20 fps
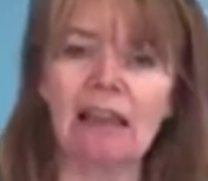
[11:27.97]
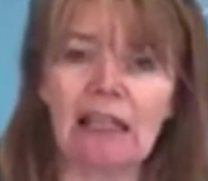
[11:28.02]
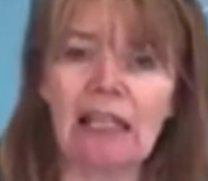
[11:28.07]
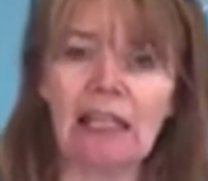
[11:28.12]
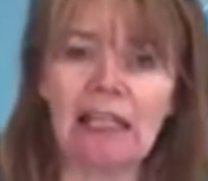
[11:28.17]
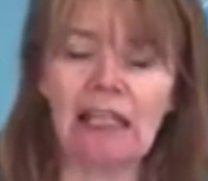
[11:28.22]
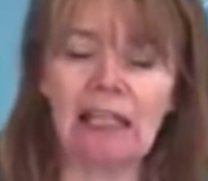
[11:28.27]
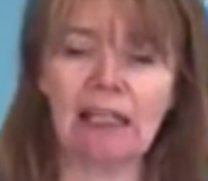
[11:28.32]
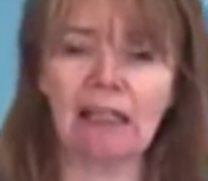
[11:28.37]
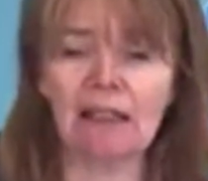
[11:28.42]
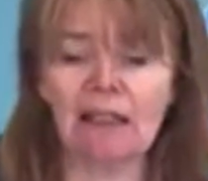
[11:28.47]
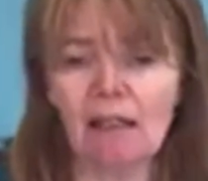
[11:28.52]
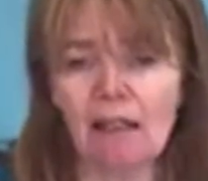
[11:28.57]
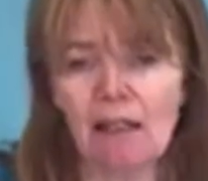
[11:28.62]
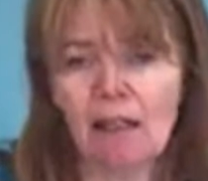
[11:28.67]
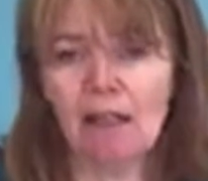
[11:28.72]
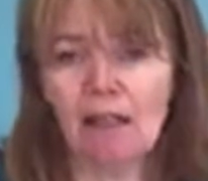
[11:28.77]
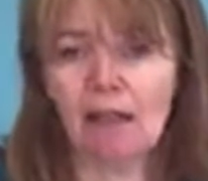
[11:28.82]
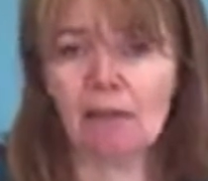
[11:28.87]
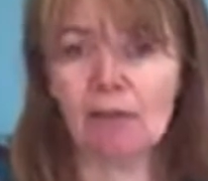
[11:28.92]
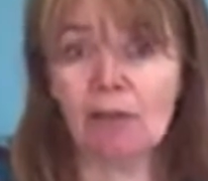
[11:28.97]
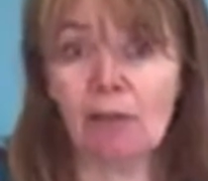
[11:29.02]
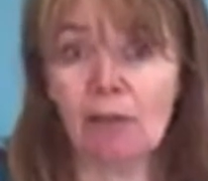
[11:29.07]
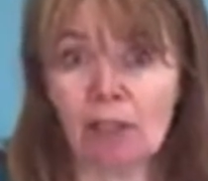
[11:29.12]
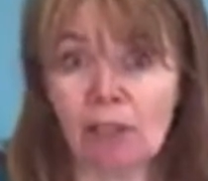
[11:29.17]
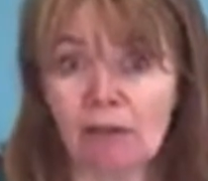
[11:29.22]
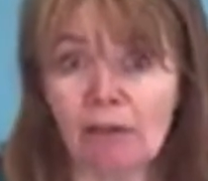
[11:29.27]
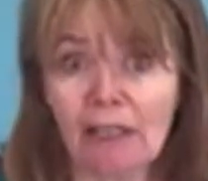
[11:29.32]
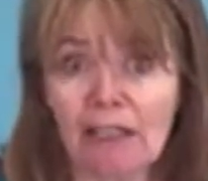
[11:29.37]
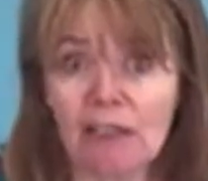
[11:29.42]
thinking through the
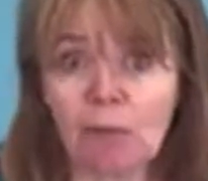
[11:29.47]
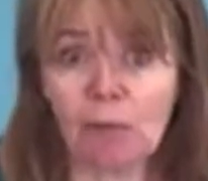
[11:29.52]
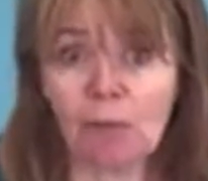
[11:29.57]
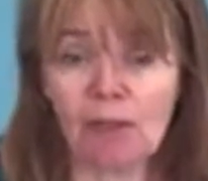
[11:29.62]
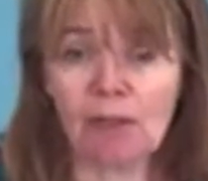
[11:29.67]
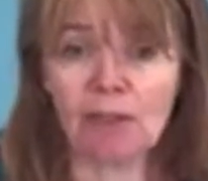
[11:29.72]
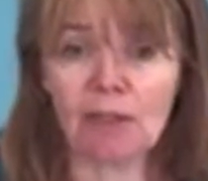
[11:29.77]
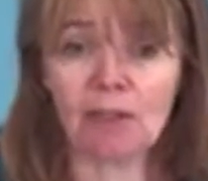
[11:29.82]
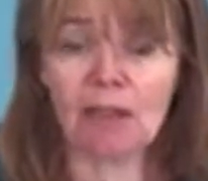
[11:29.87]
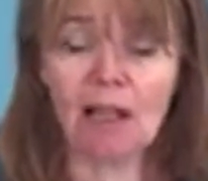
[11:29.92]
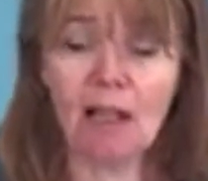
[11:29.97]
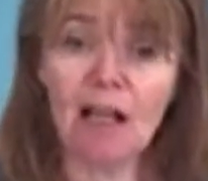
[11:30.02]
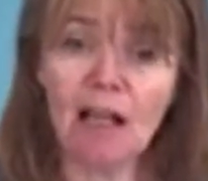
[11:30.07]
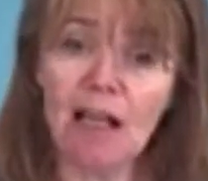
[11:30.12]
creative process.